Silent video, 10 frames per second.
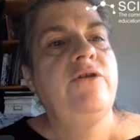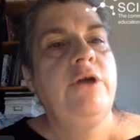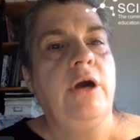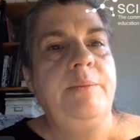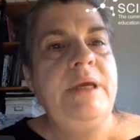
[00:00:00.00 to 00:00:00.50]
for
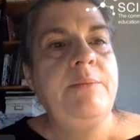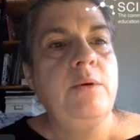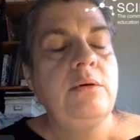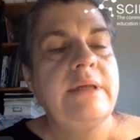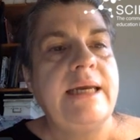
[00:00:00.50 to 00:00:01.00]
young
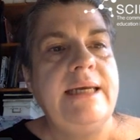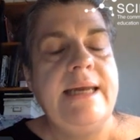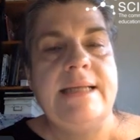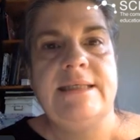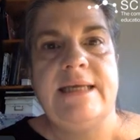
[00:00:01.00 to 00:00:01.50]
people that
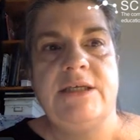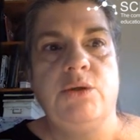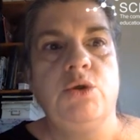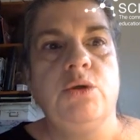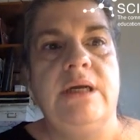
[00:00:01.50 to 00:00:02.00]
enhance their
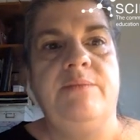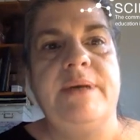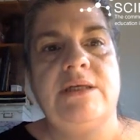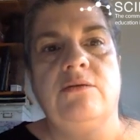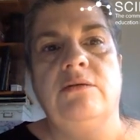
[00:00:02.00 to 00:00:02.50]
social and
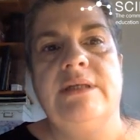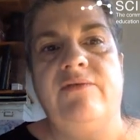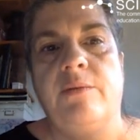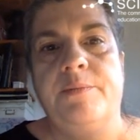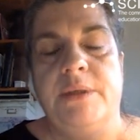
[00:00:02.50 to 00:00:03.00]
personal
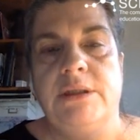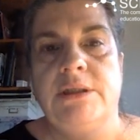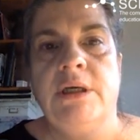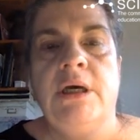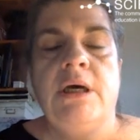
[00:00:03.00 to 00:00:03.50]

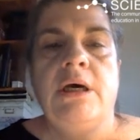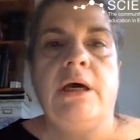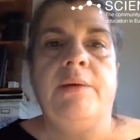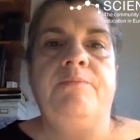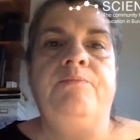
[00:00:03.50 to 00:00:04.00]
development.
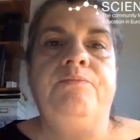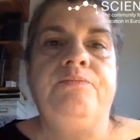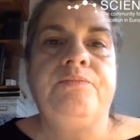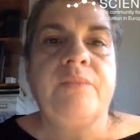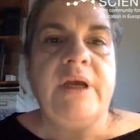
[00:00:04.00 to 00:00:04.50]

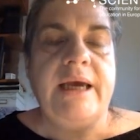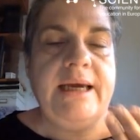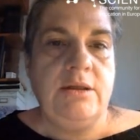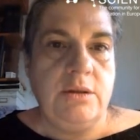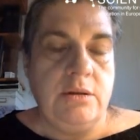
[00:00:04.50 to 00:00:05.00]

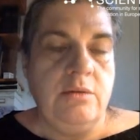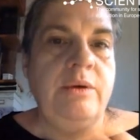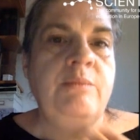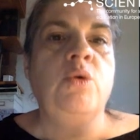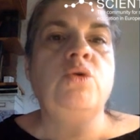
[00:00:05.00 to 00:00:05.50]

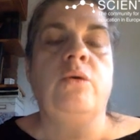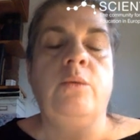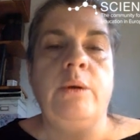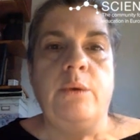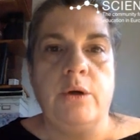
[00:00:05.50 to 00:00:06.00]
We
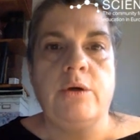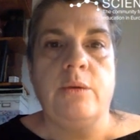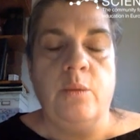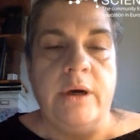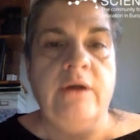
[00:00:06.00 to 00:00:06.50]
work,
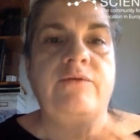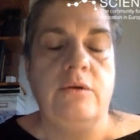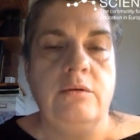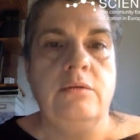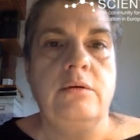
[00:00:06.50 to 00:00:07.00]
one of
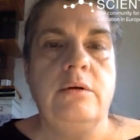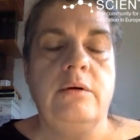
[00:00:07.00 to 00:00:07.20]
the